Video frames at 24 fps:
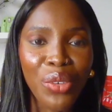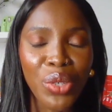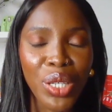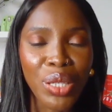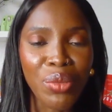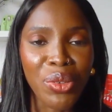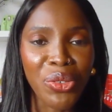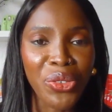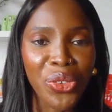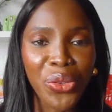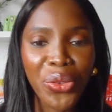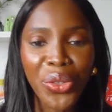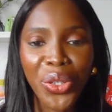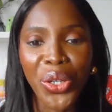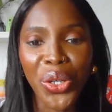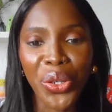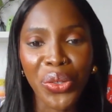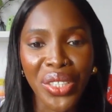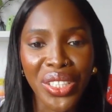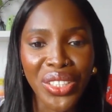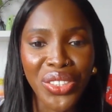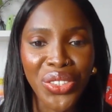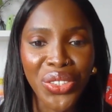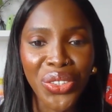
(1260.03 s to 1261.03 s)
with before we go
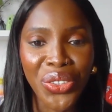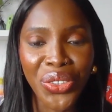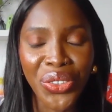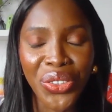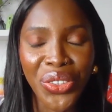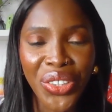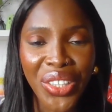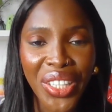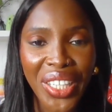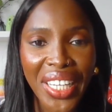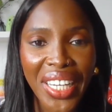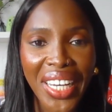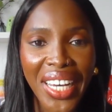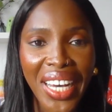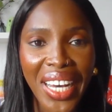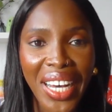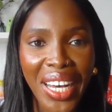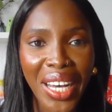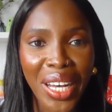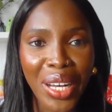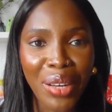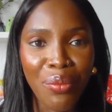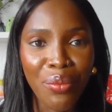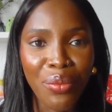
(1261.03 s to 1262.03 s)
into
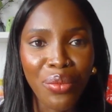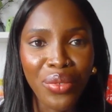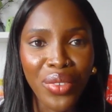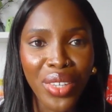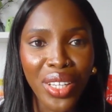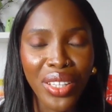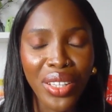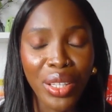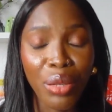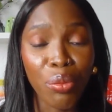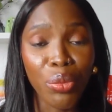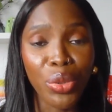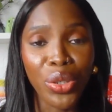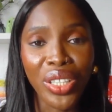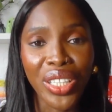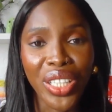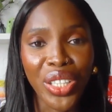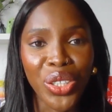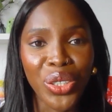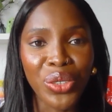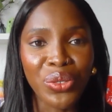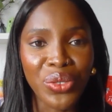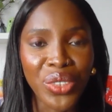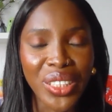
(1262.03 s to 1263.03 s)
the book that
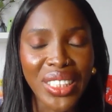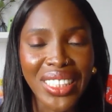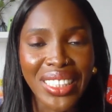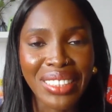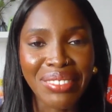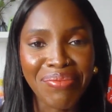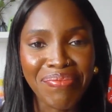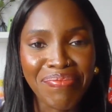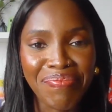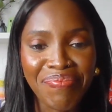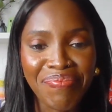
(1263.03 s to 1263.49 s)
you've written?